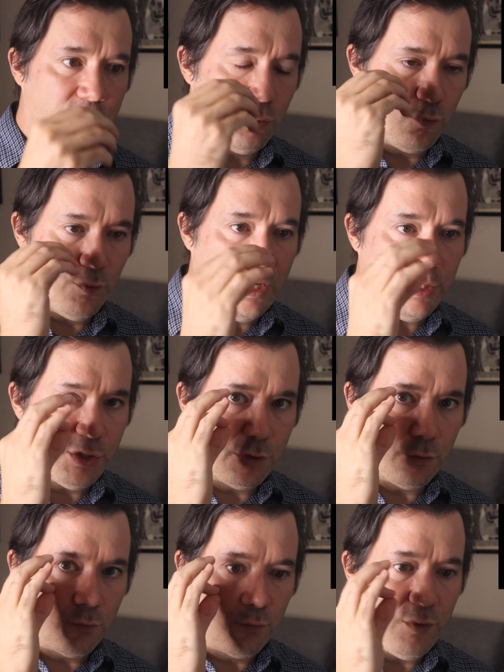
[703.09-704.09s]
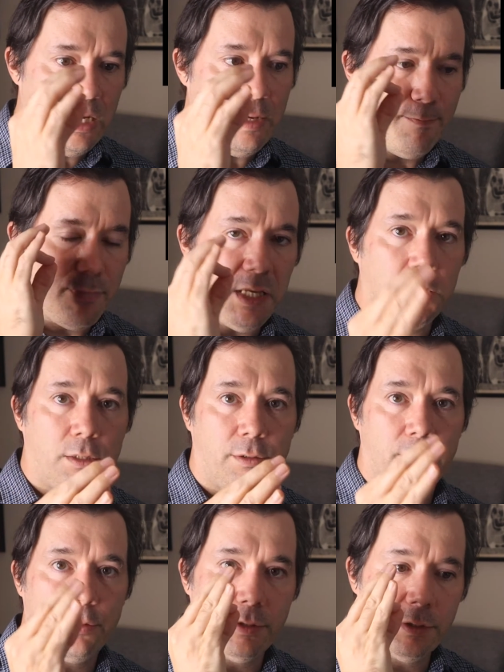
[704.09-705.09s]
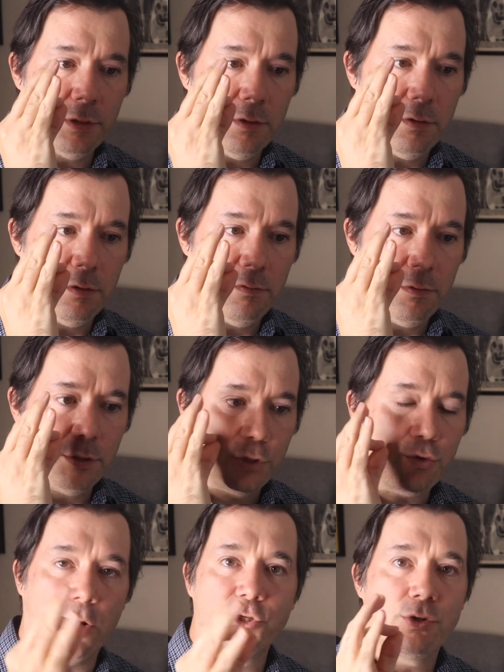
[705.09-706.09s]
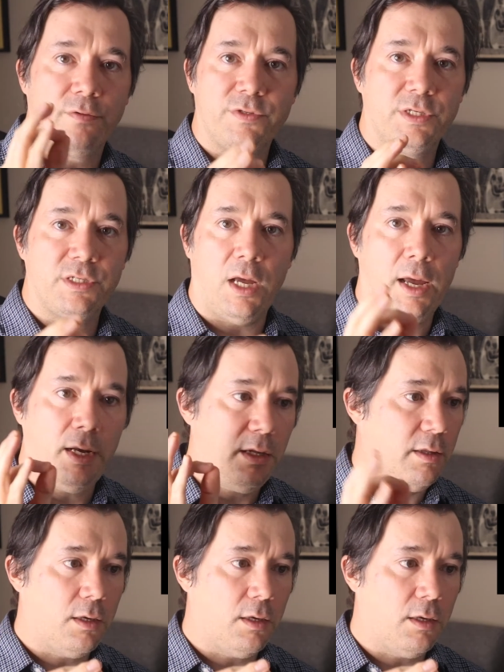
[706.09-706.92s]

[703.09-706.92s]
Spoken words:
to rebuild the structure of society,